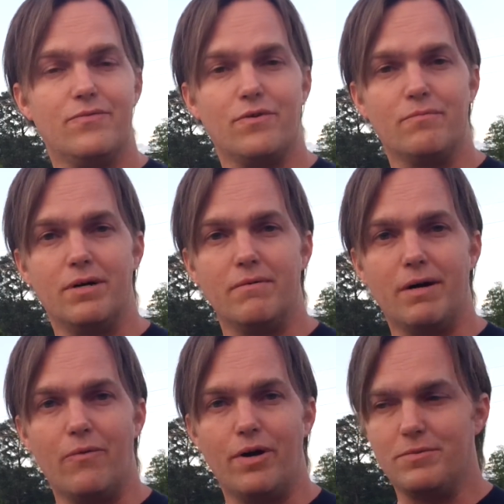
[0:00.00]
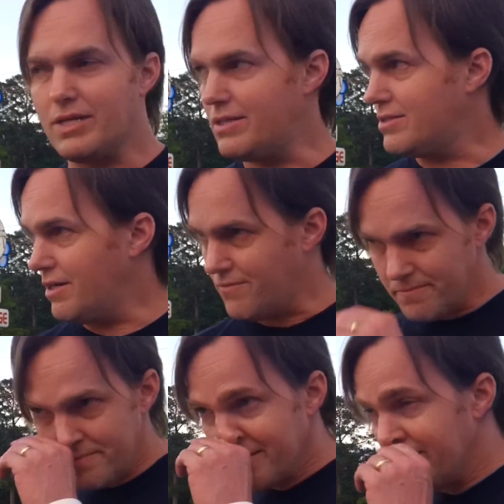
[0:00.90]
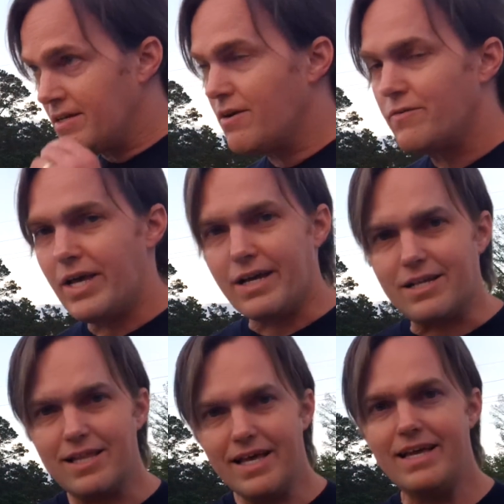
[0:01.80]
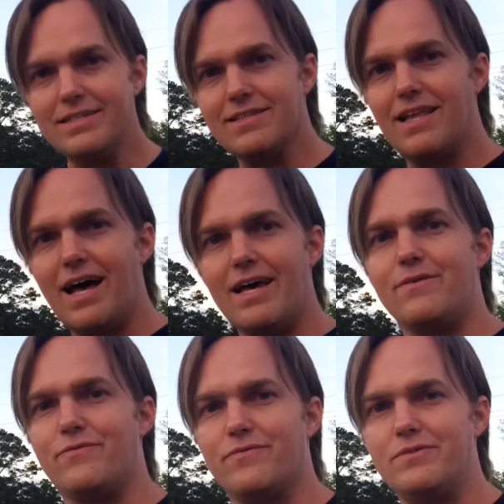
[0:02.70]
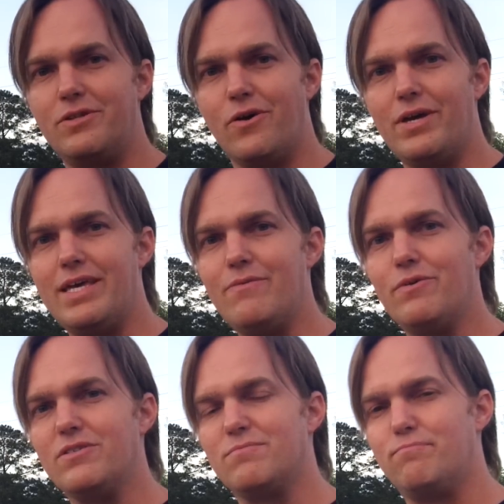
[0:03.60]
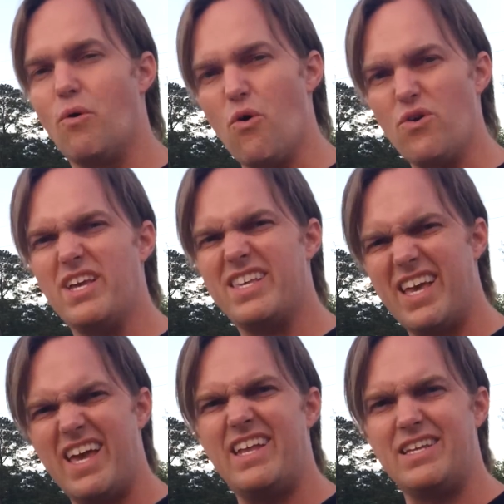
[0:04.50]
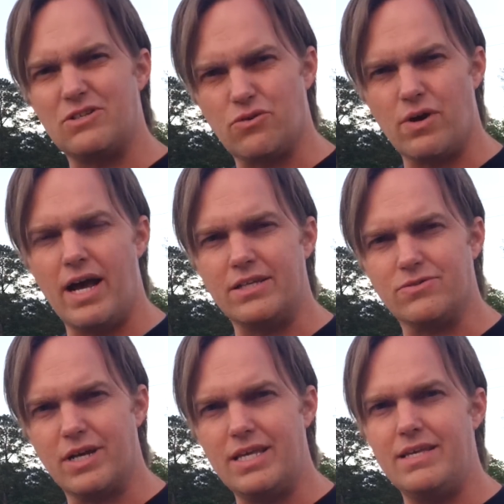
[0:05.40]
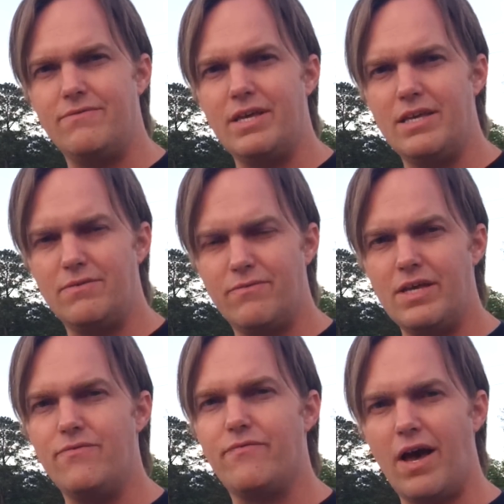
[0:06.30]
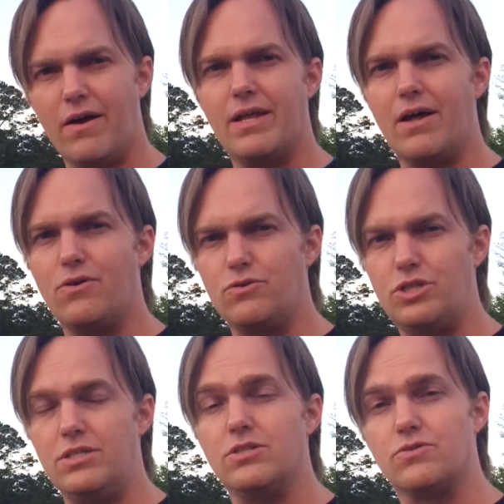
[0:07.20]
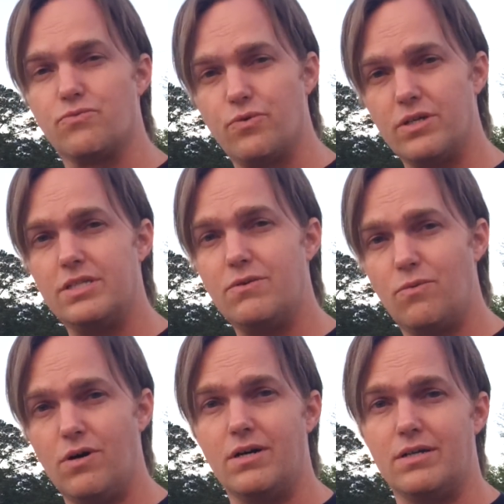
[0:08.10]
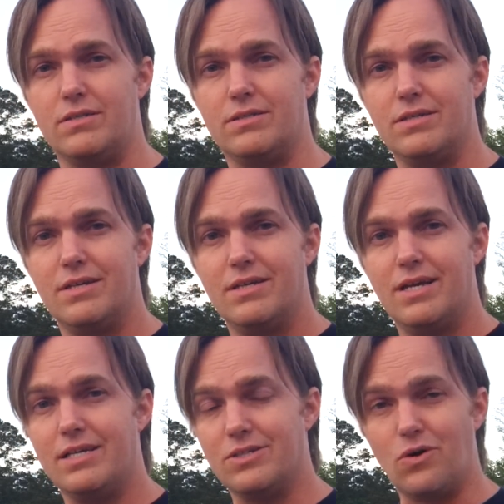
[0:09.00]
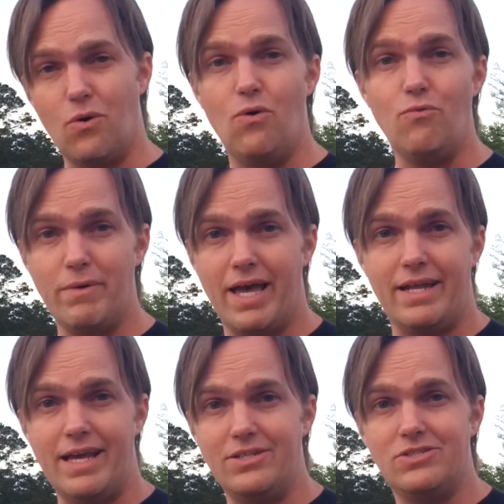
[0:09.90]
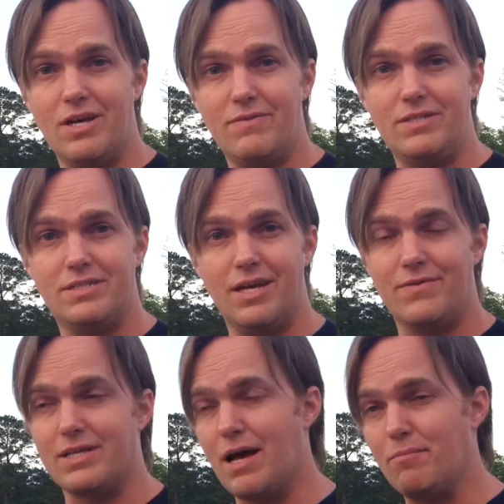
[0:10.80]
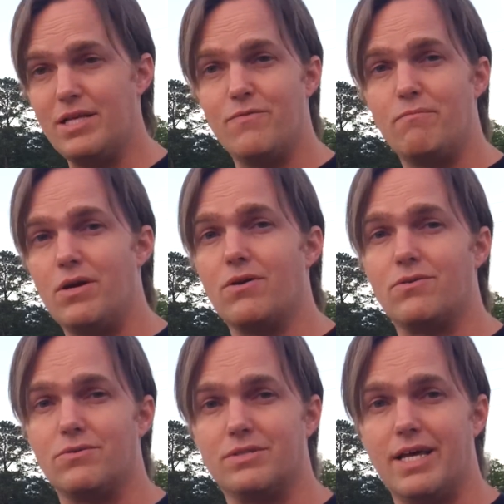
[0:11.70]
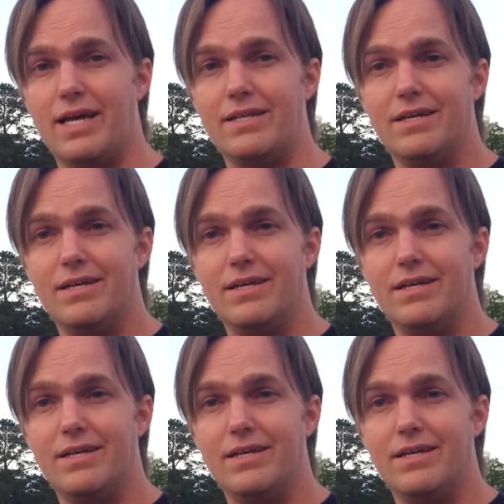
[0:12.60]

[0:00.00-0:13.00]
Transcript: from my website and stuff. That Clay's life, you know, he was born again in Christ, right? He found out who Jesus really was as an old man, age 77. And I believe in miracles, that